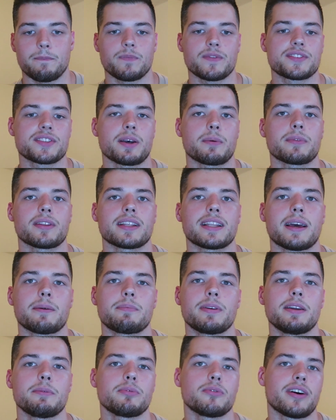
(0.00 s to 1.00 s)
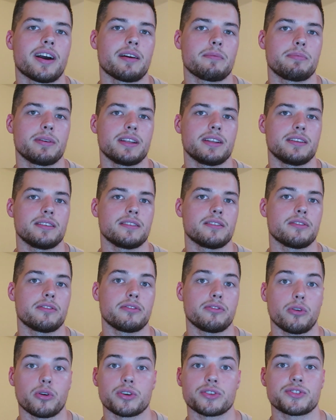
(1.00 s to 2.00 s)
something that people have been
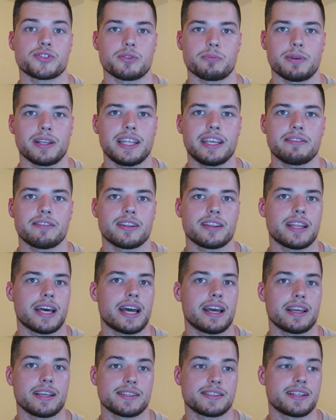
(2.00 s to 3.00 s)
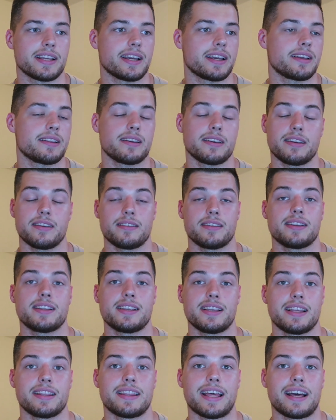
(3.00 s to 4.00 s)
forced to believe in, that is
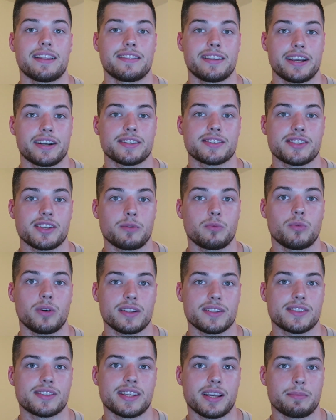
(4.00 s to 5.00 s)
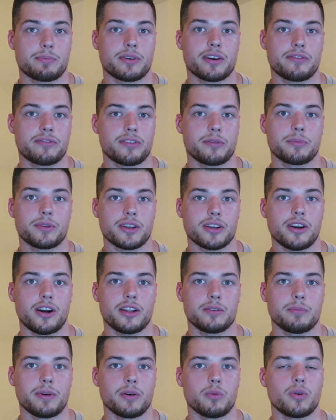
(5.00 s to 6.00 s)
that they're somewhat separate from the
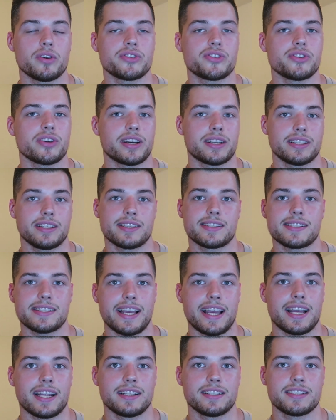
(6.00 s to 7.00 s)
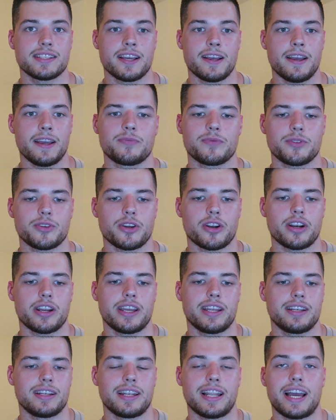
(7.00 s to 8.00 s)
God. But once you understand, you're
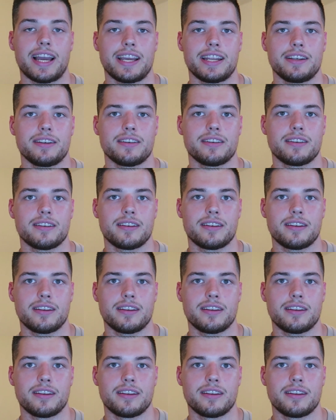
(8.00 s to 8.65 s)
in line,